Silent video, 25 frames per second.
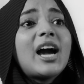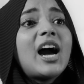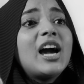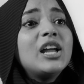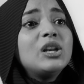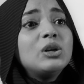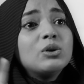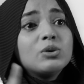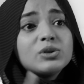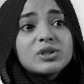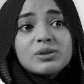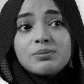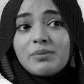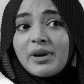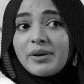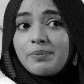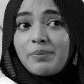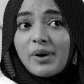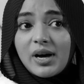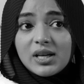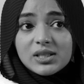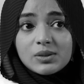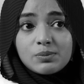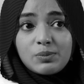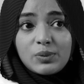I lost my
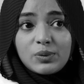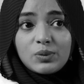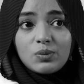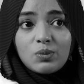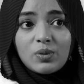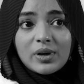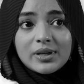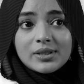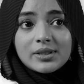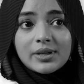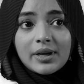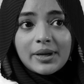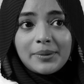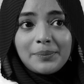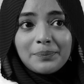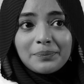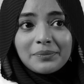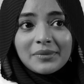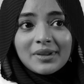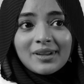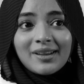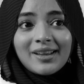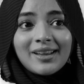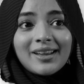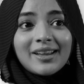passport one time
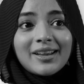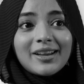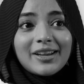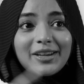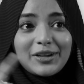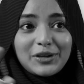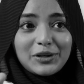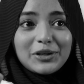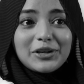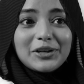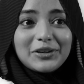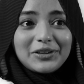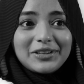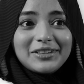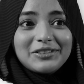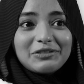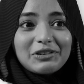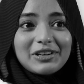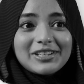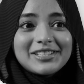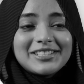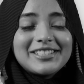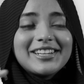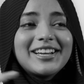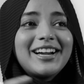here in
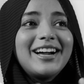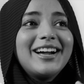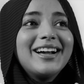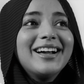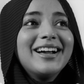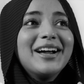Russia.